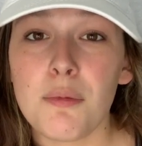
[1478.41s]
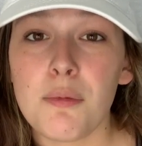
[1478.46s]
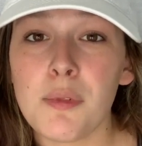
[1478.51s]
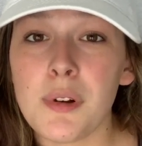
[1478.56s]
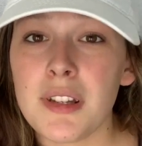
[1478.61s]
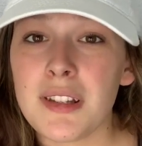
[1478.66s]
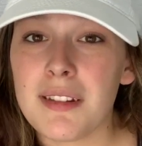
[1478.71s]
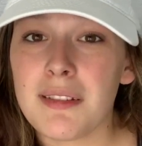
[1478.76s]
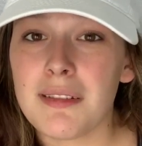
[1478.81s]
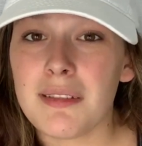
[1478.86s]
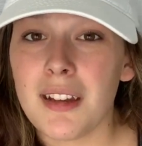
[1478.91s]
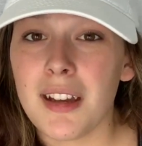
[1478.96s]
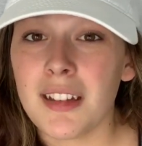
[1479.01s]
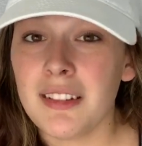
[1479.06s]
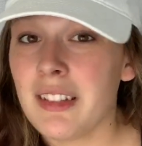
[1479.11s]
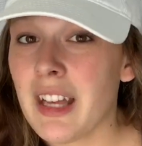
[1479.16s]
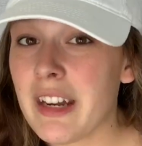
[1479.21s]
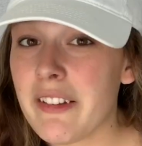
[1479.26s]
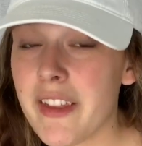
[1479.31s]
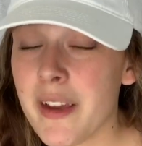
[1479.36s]
When a
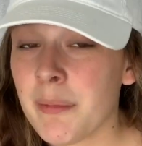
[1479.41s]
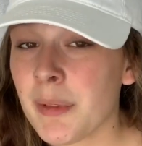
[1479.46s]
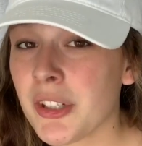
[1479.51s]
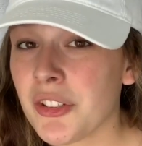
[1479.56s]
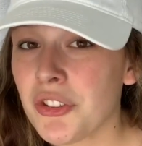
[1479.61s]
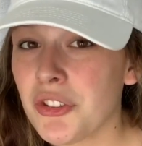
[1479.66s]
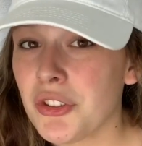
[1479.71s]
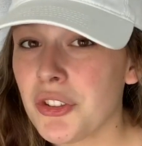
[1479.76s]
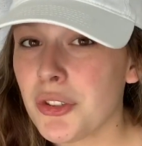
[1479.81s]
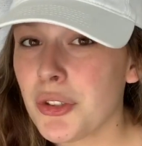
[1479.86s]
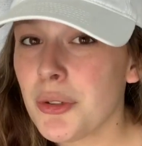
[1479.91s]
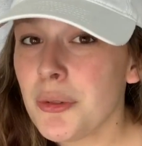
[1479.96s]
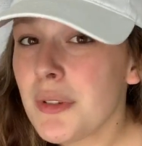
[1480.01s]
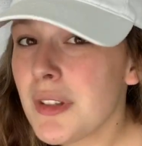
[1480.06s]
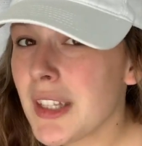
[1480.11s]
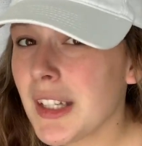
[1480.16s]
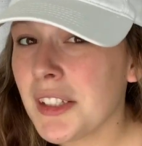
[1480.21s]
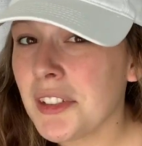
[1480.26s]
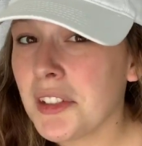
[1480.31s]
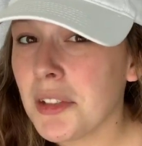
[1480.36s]
lot of them are
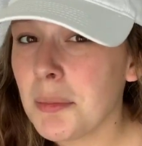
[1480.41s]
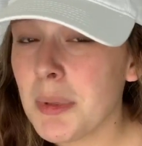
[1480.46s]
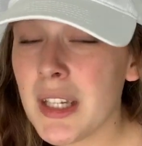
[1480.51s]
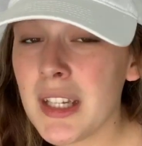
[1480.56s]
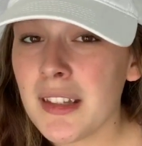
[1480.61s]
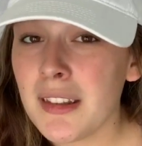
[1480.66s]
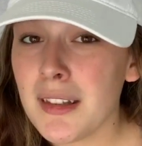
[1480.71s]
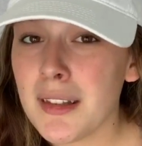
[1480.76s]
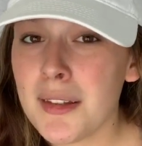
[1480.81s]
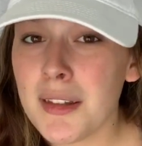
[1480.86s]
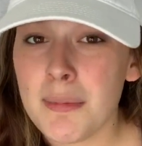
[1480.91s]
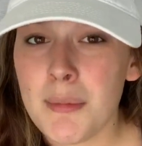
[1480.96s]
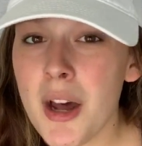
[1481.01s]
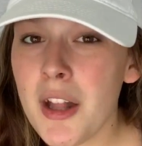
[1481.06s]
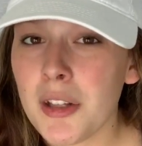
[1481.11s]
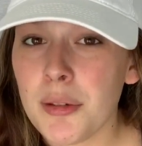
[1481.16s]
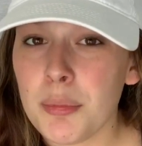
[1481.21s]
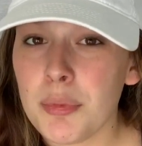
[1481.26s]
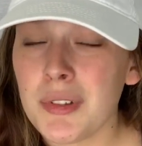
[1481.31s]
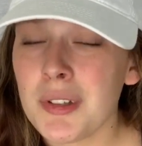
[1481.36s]
choosing to be in the
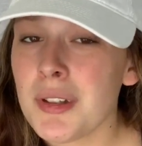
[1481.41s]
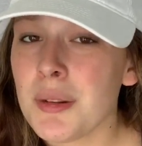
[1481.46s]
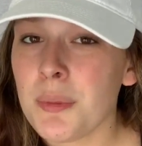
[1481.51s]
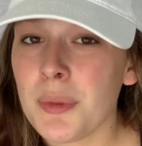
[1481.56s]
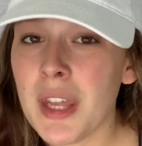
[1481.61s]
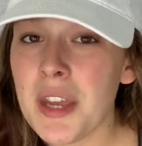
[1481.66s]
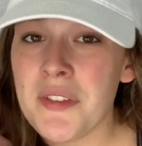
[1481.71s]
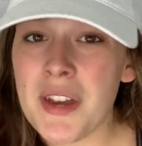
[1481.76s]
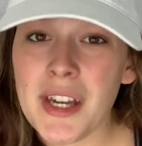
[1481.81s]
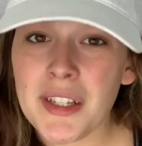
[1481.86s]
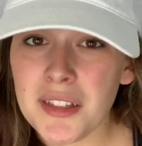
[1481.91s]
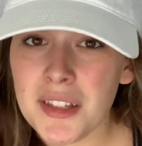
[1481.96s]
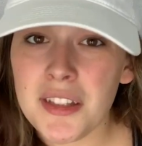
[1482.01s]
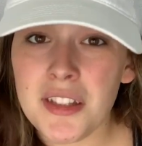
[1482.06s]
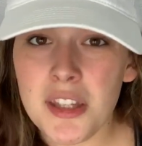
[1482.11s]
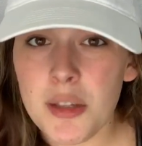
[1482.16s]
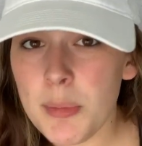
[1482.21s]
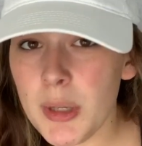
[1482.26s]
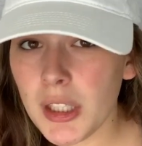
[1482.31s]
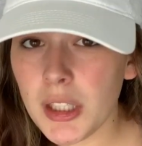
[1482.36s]
smaller pools when they have access
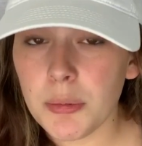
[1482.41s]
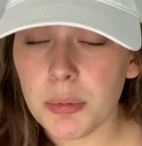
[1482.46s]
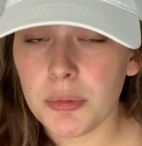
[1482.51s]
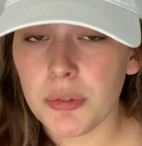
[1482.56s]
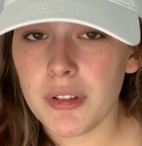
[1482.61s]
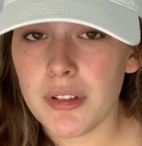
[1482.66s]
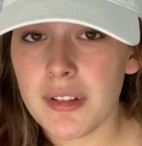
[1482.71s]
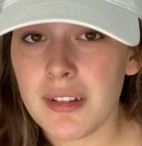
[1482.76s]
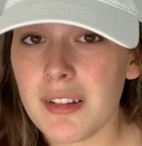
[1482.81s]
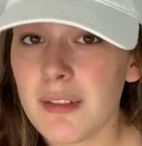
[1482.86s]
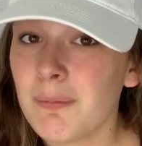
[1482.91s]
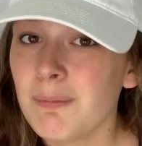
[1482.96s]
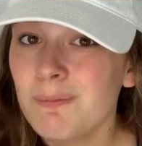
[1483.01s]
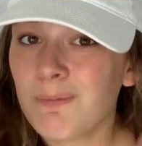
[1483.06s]
to the bigger pools.